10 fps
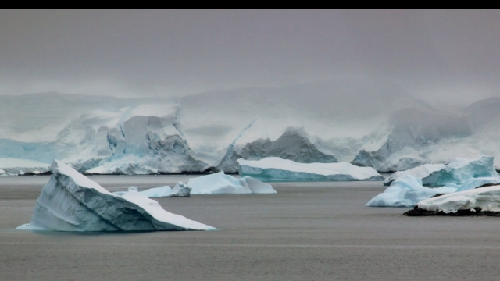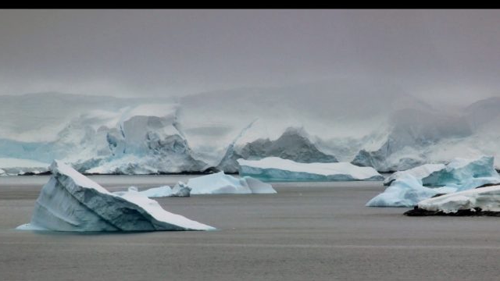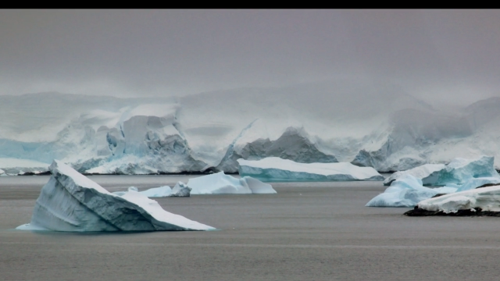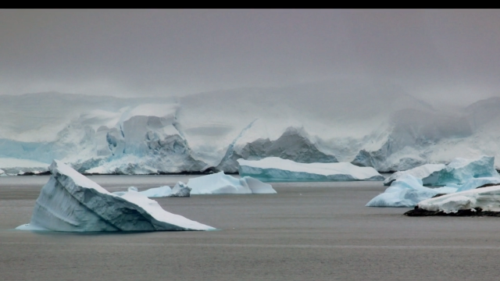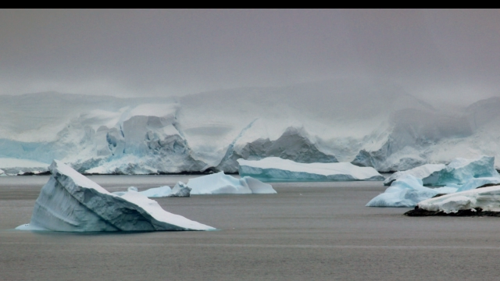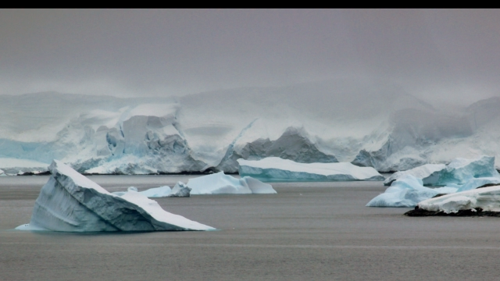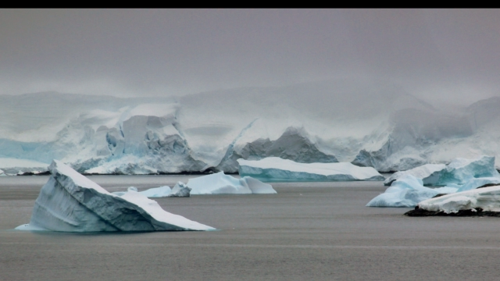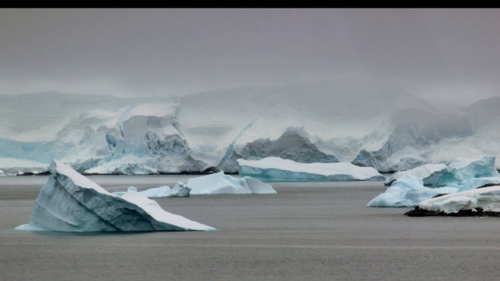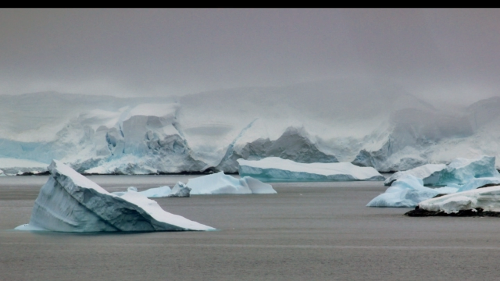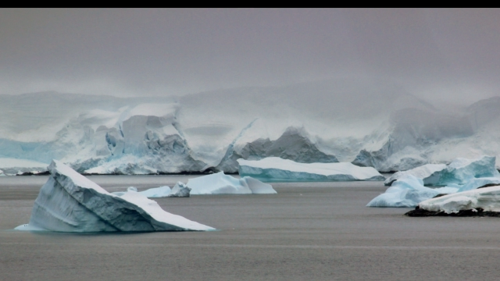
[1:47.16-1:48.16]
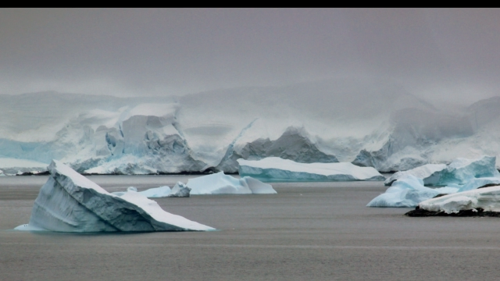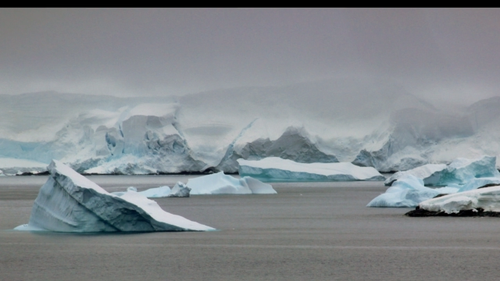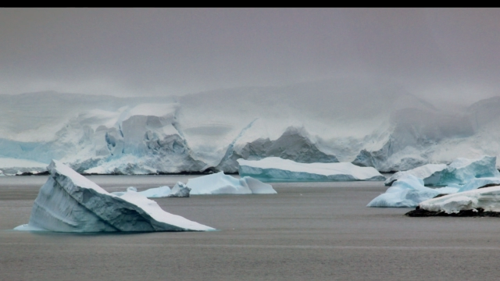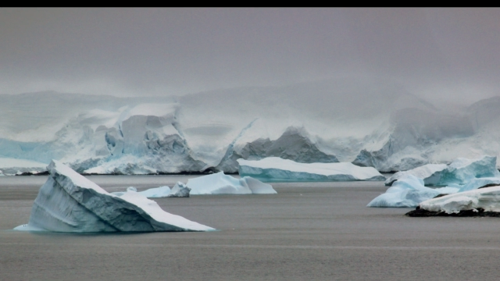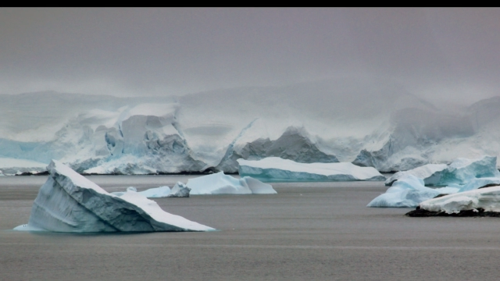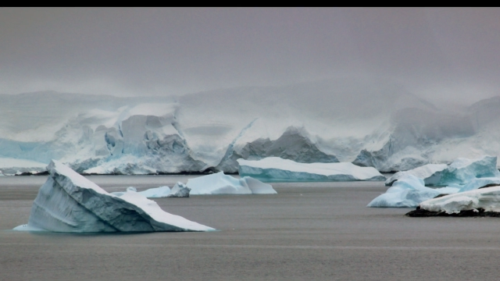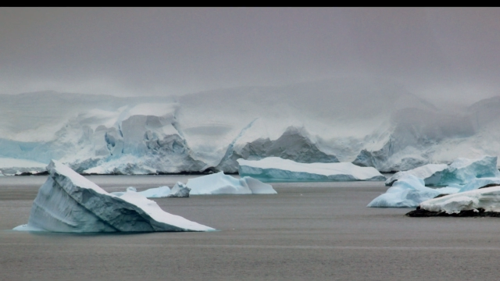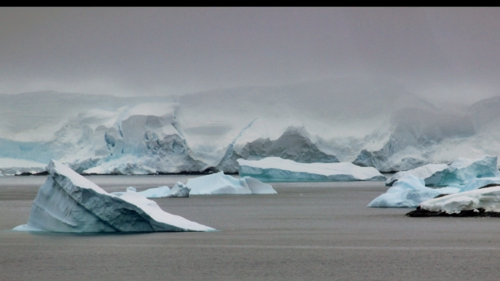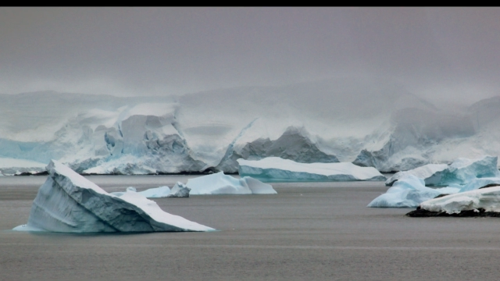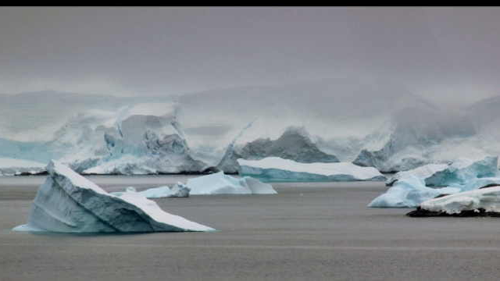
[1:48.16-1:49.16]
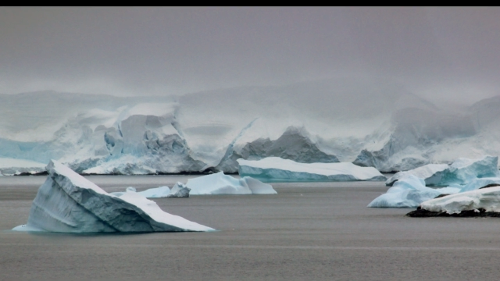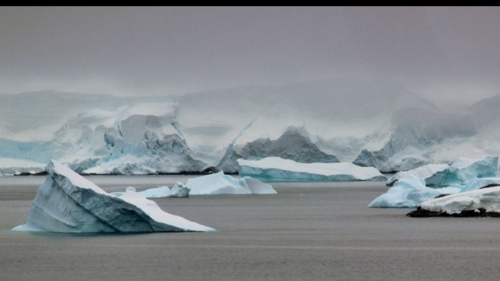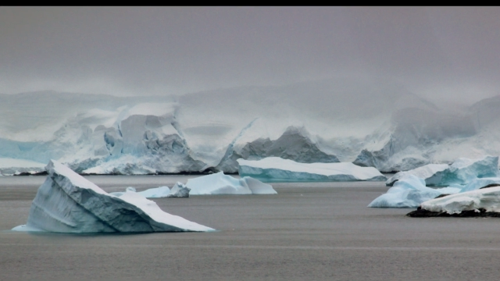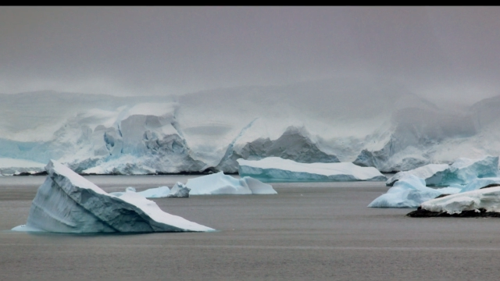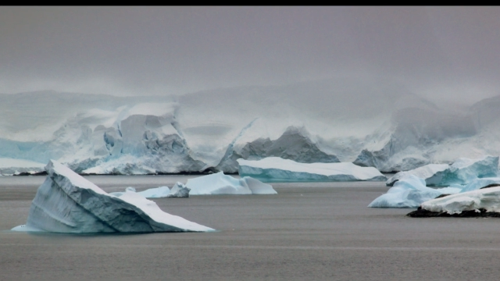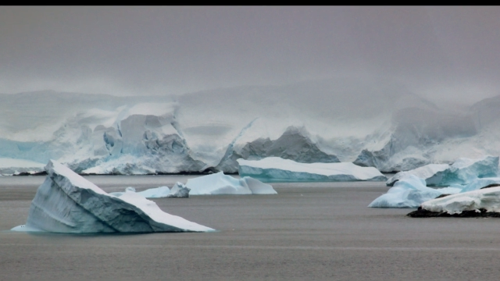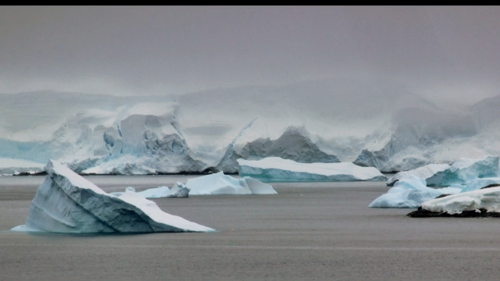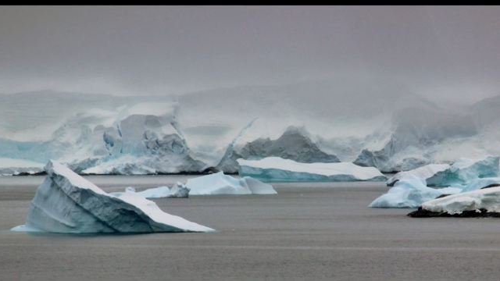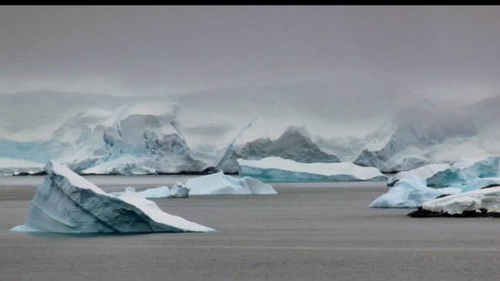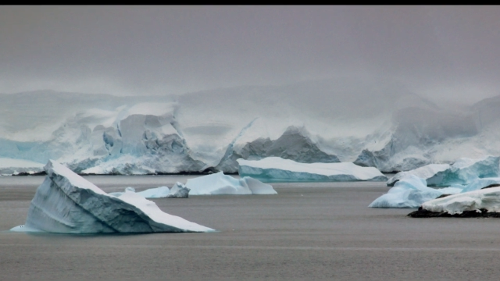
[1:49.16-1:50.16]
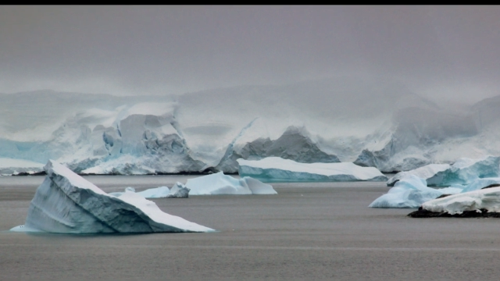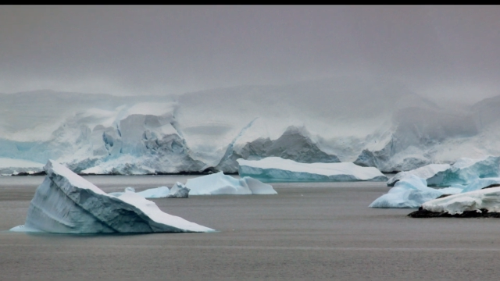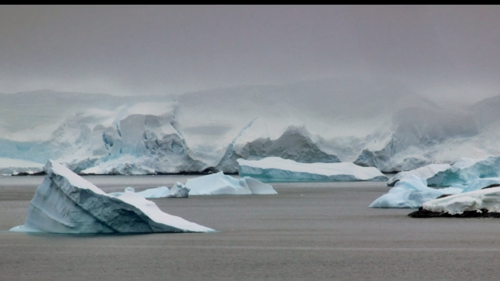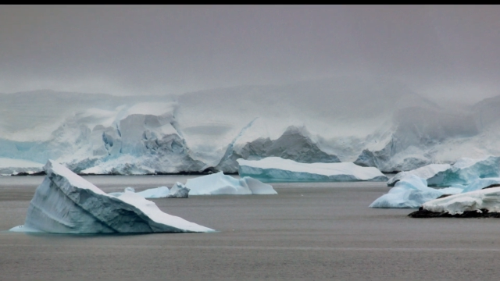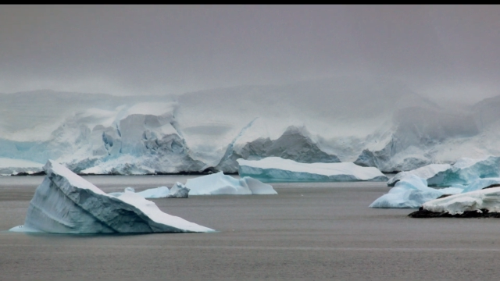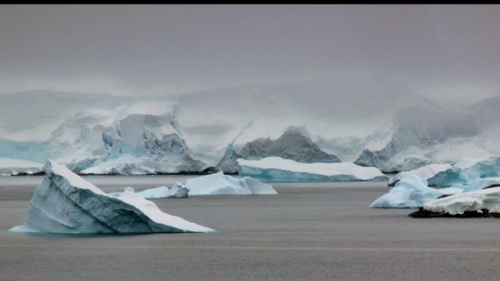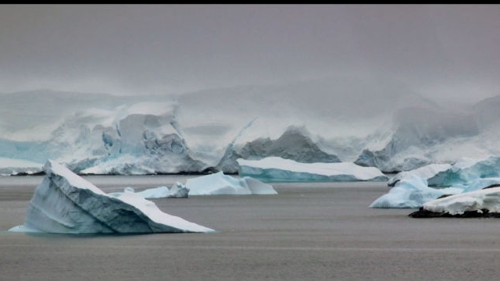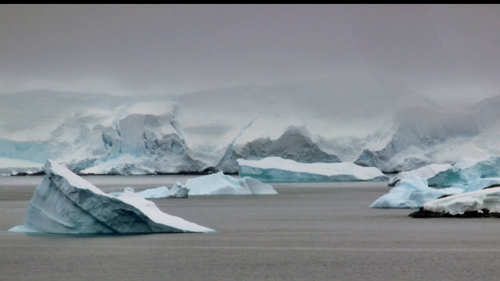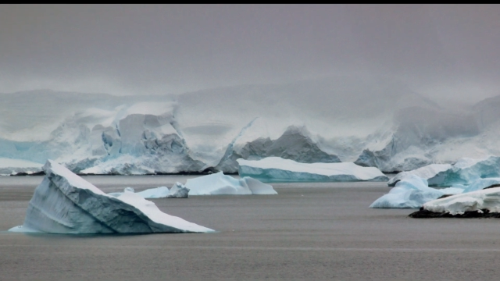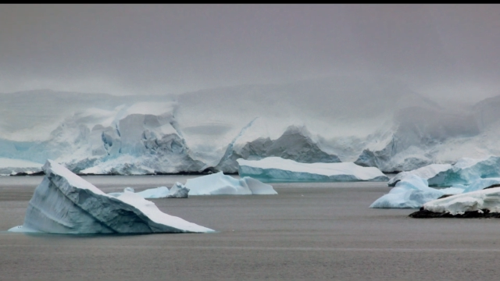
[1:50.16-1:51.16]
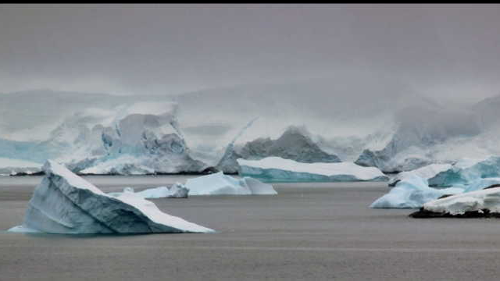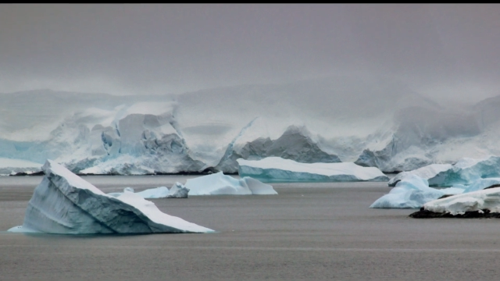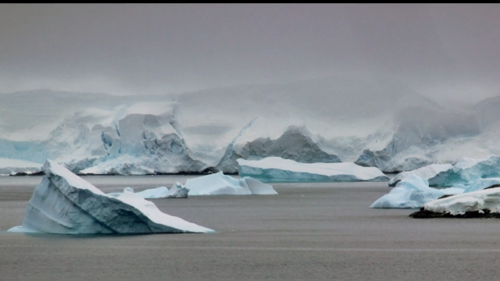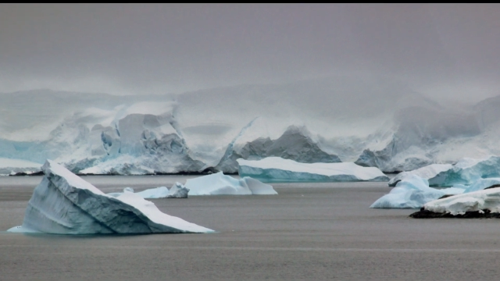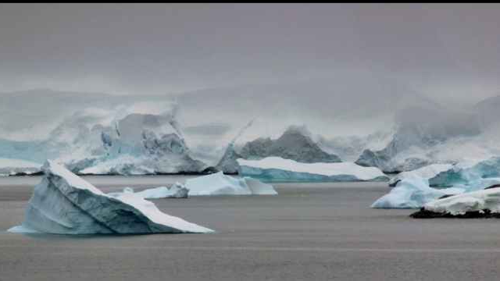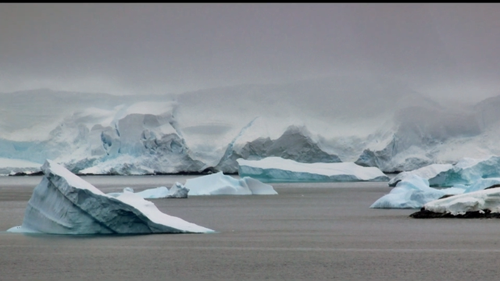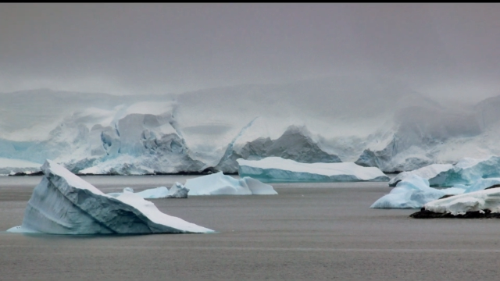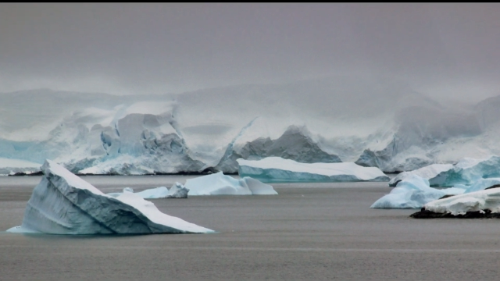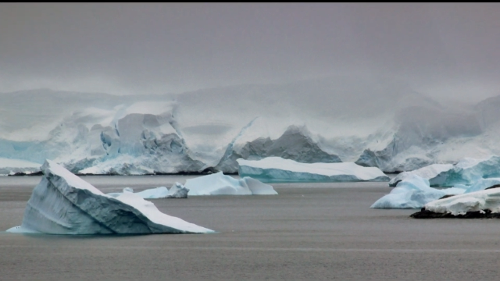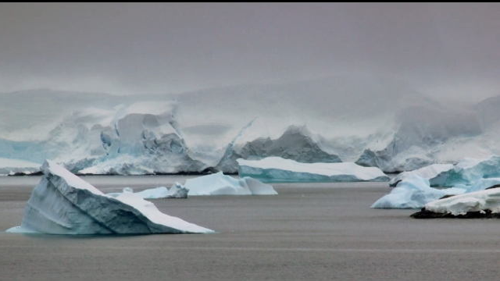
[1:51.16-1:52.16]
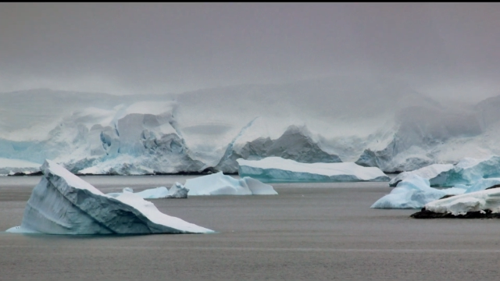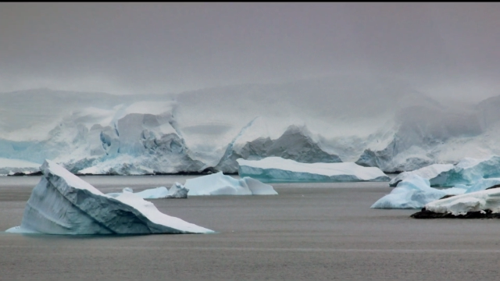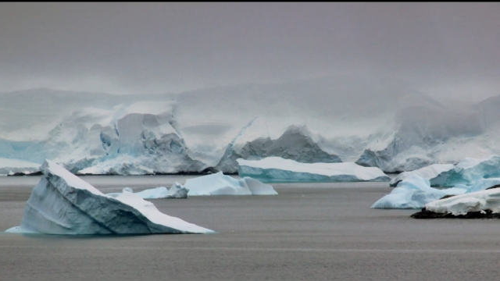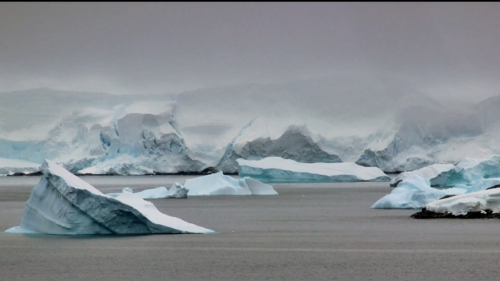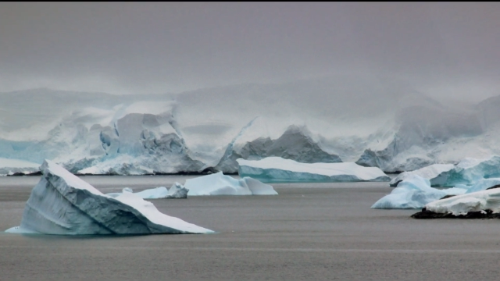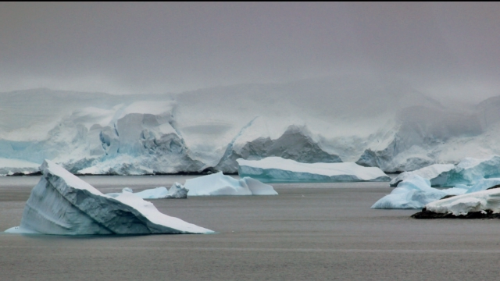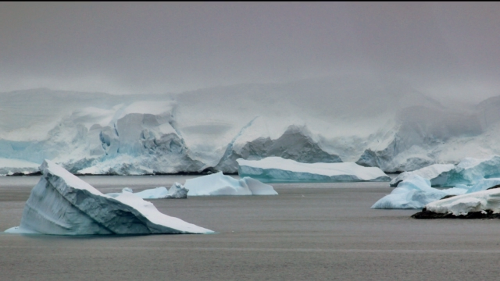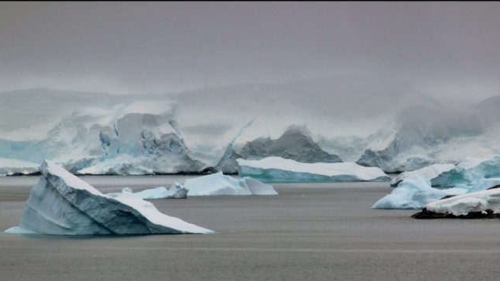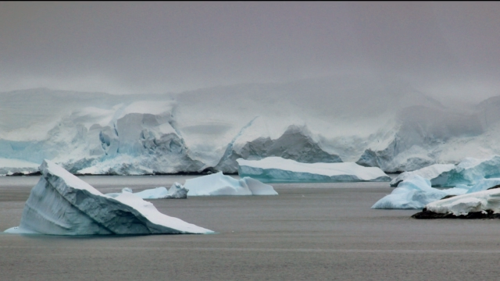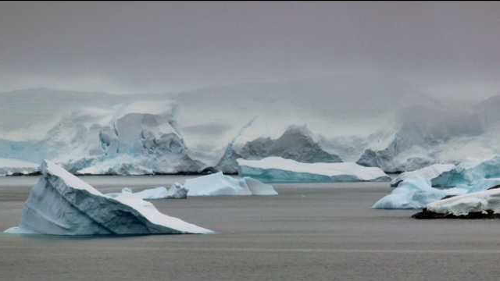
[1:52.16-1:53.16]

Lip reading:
(no speaker visible)